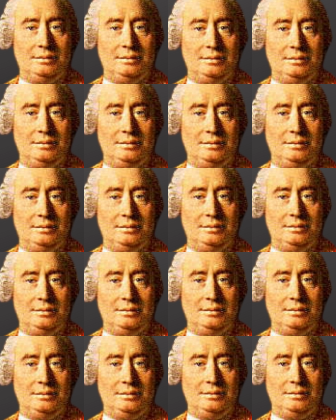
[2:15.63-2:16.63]

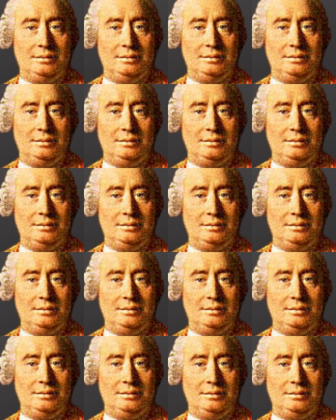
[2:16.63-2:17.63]
[no speech]